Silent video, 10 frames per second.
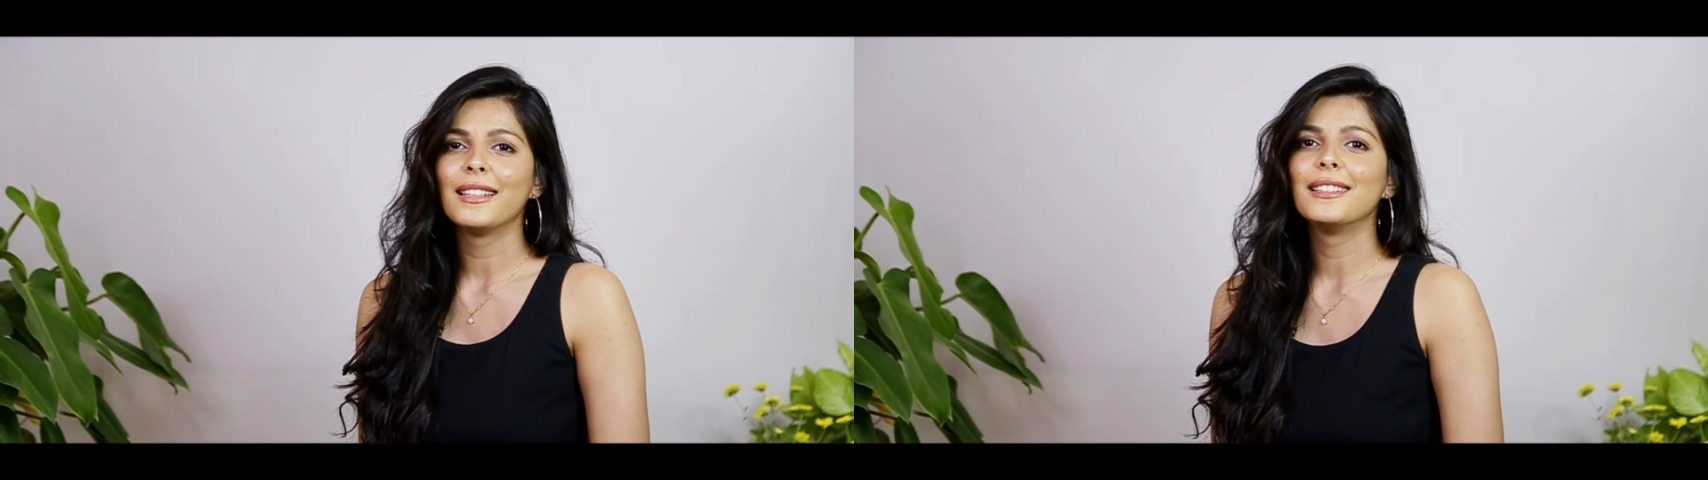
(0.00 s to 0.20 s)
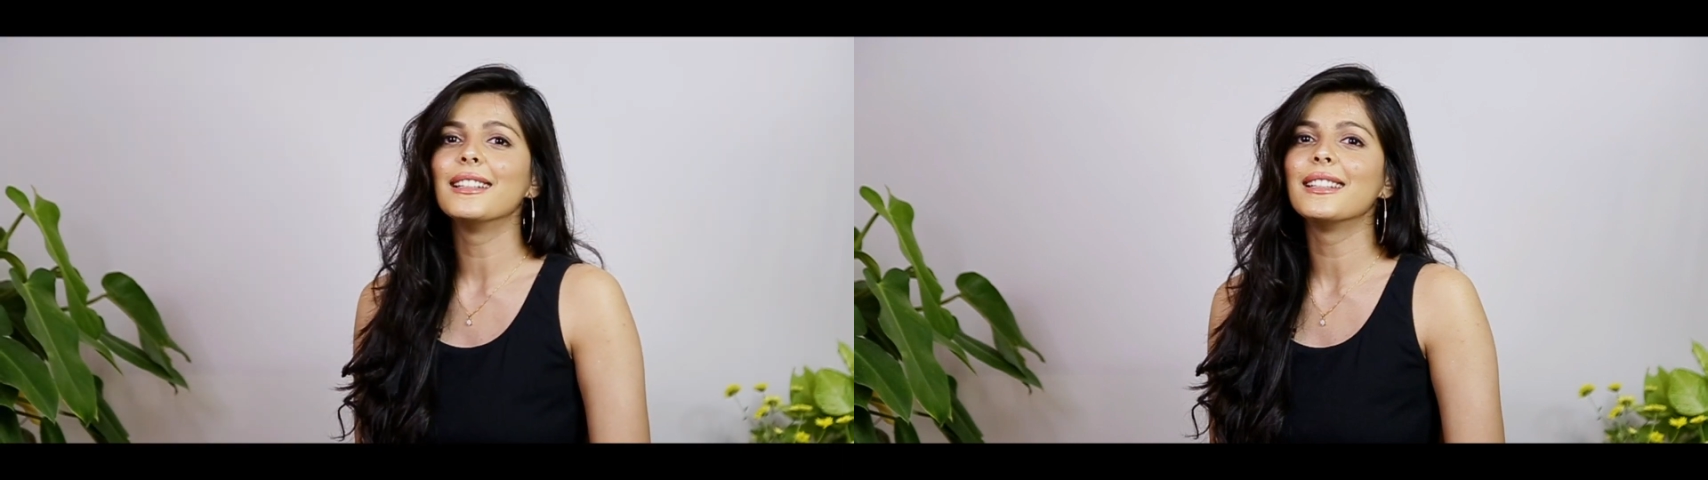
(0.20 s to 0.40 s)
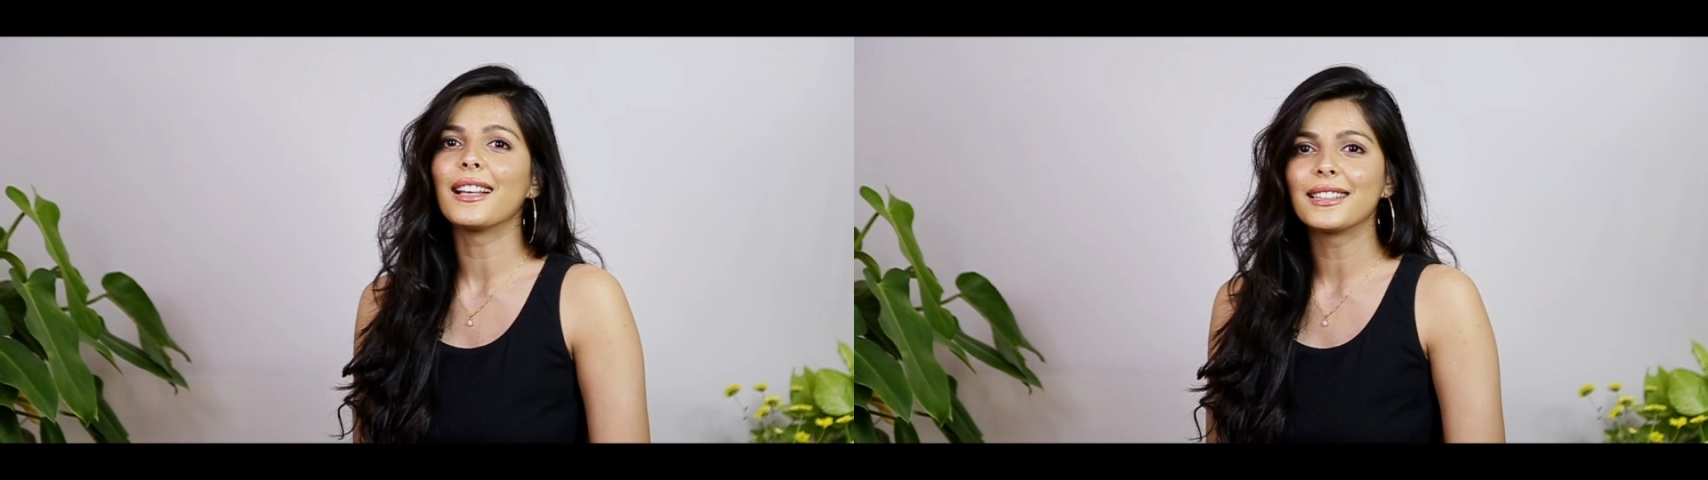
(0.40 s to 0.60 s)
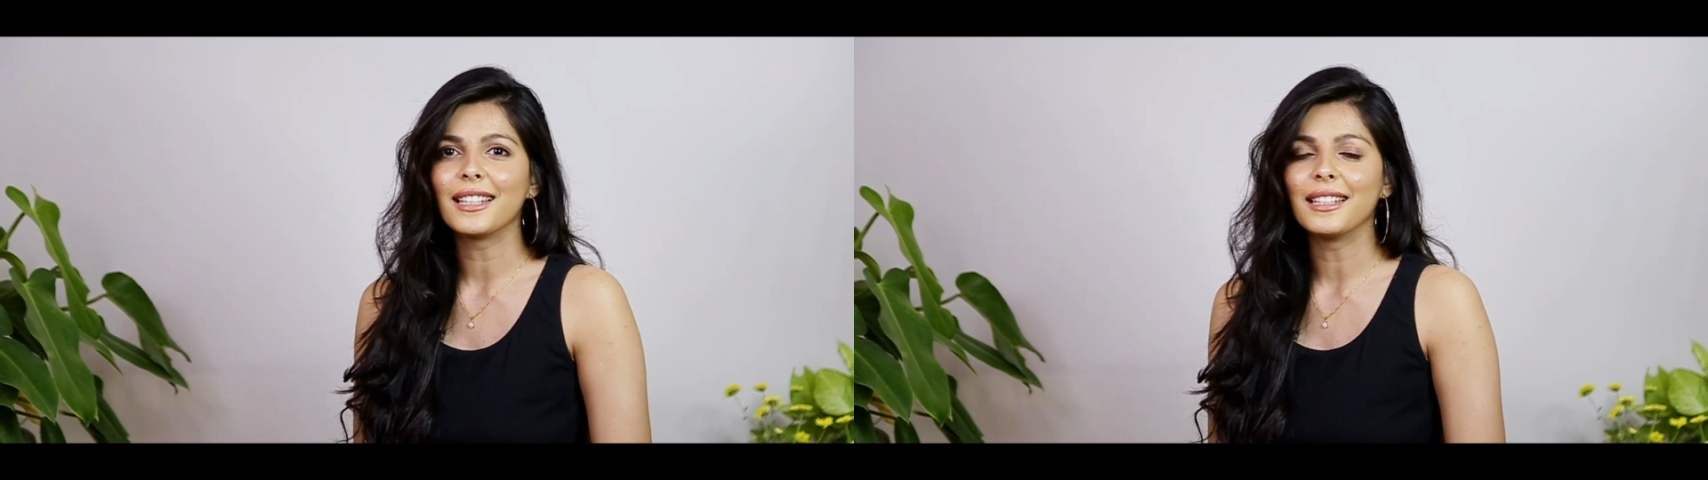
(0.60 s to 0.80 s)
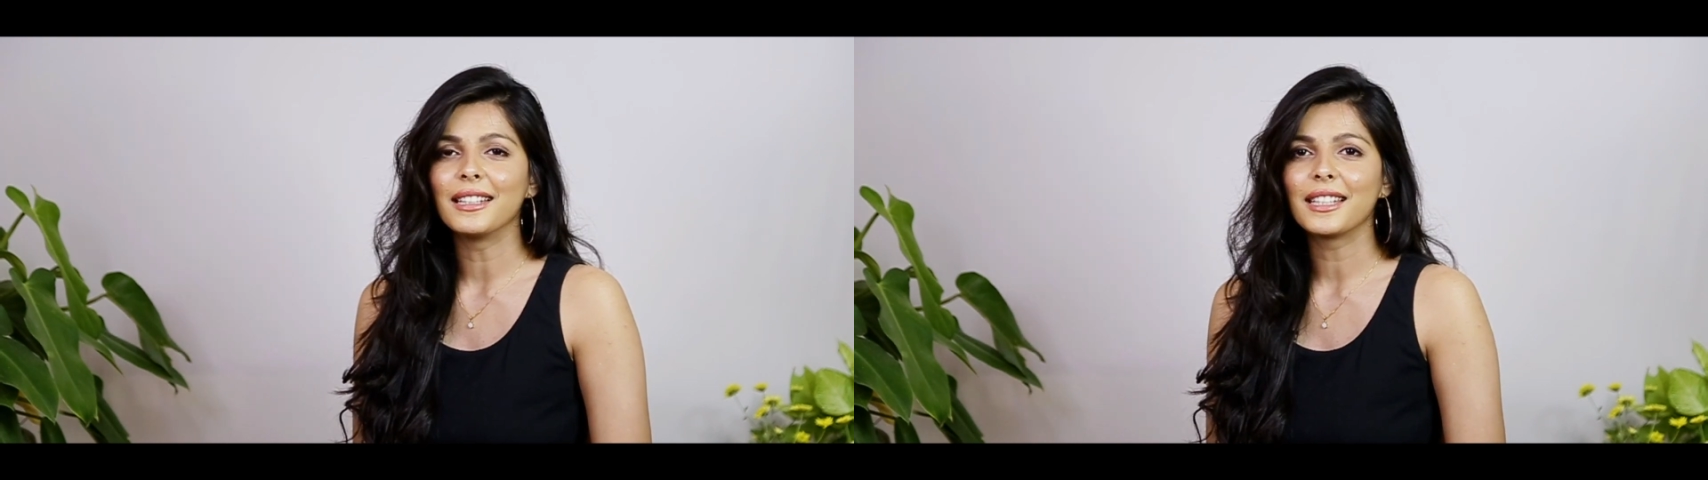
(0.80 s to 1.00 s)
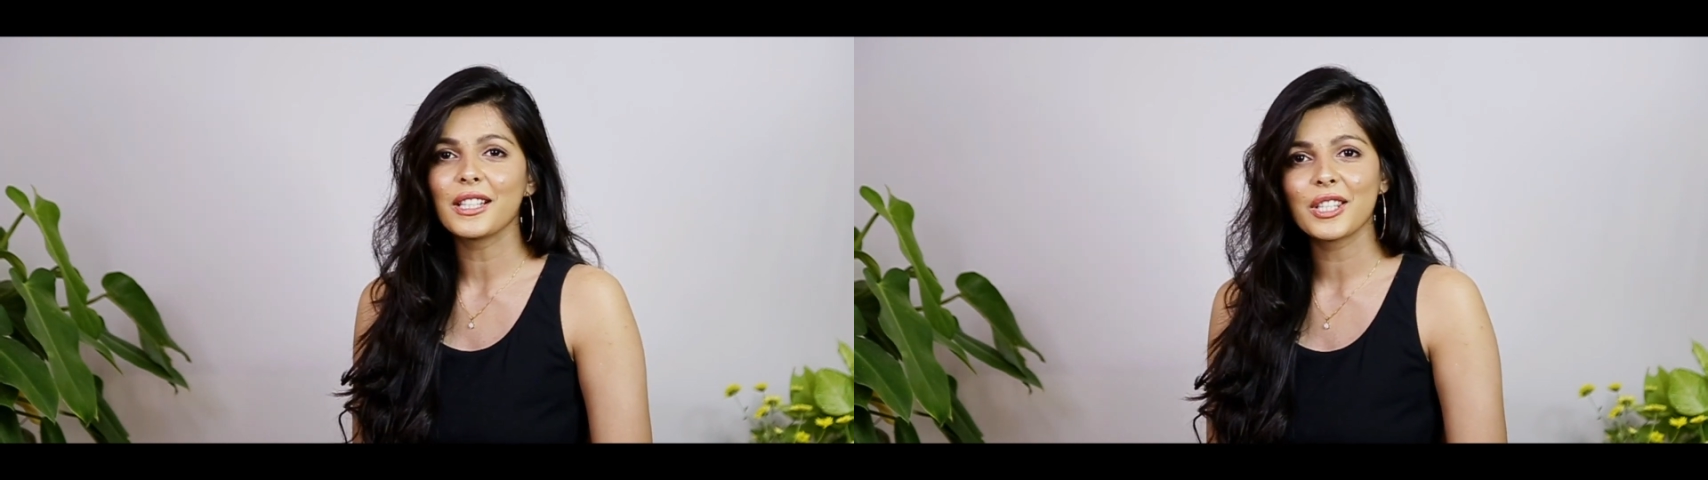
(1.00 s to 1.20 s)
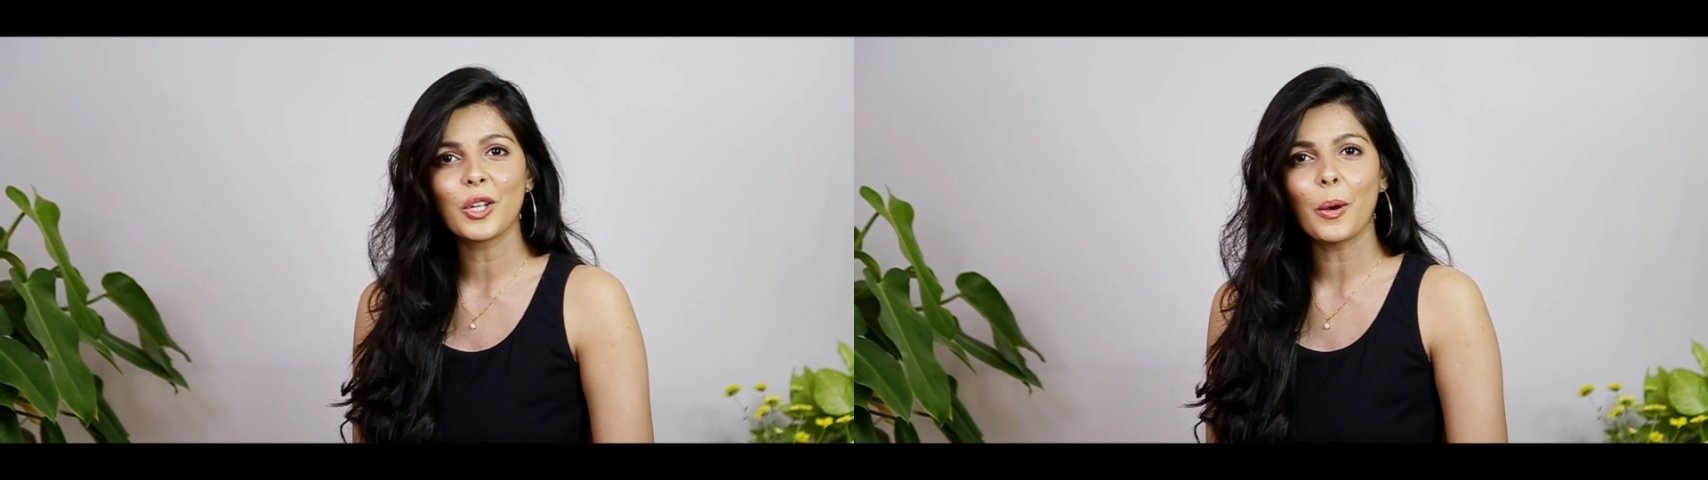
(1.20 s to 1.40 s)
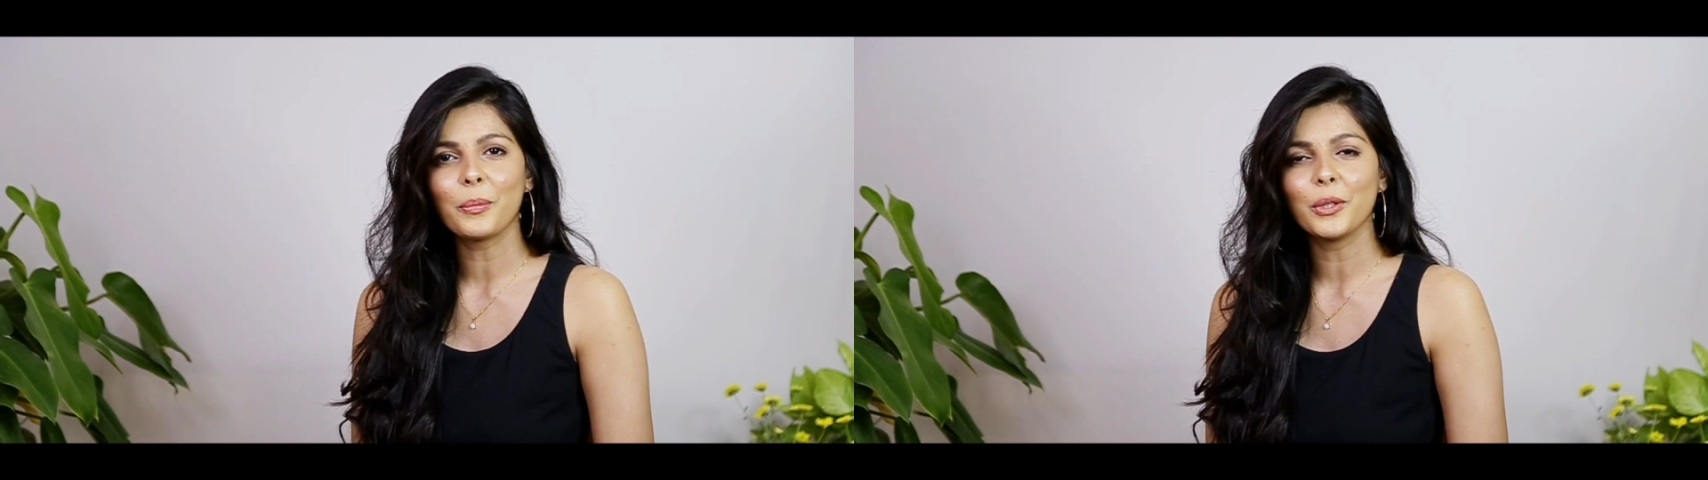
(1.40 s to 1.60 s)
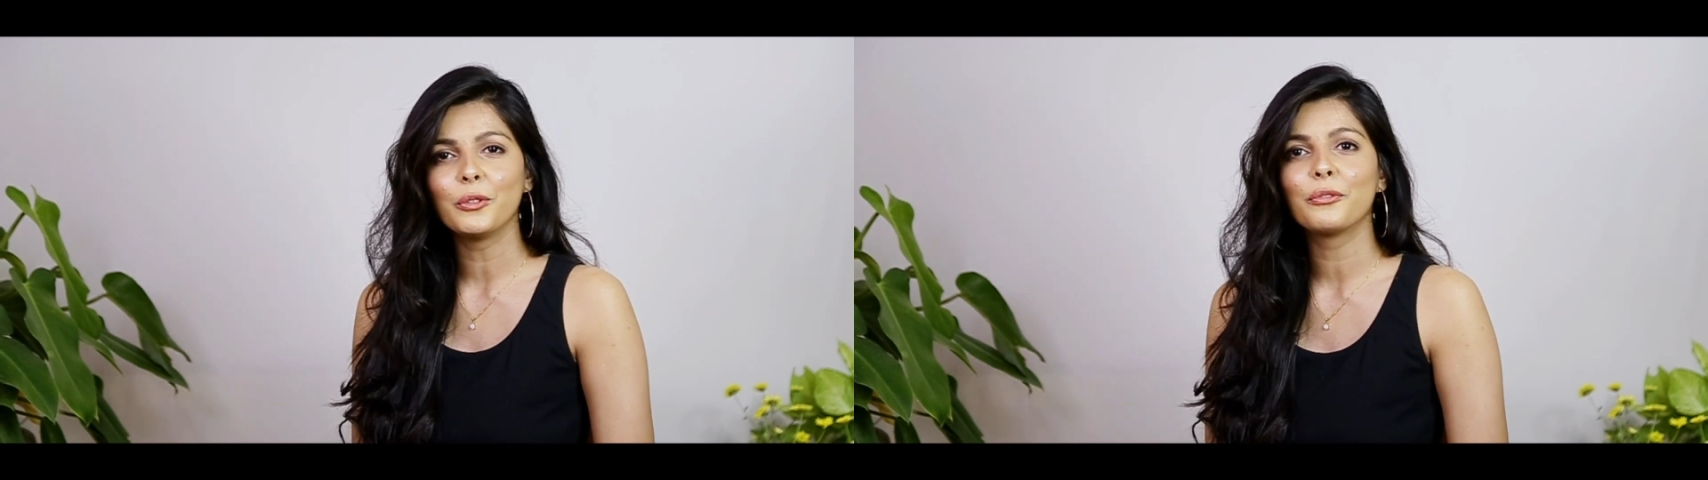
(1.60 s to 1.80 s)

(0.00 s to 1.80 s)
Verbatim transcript: then nothing can stop you